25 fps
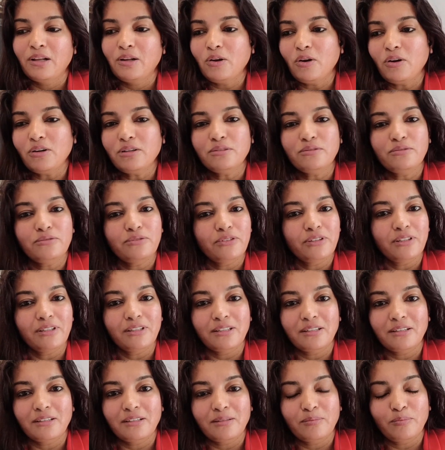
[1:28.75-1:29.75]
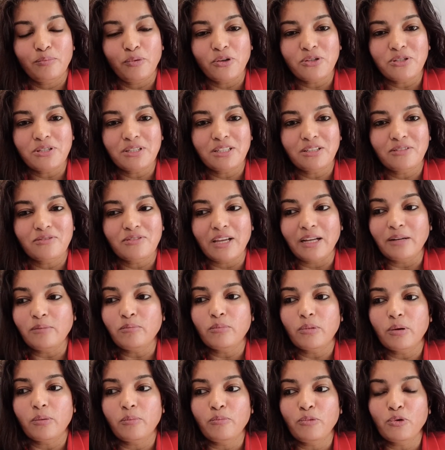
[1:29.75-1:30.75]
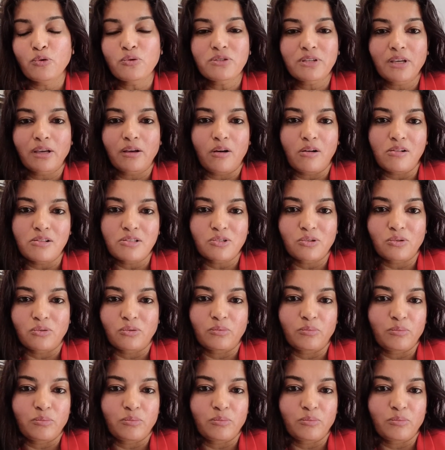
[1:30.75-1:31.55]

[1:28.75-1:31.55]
Lot of positives. And music also.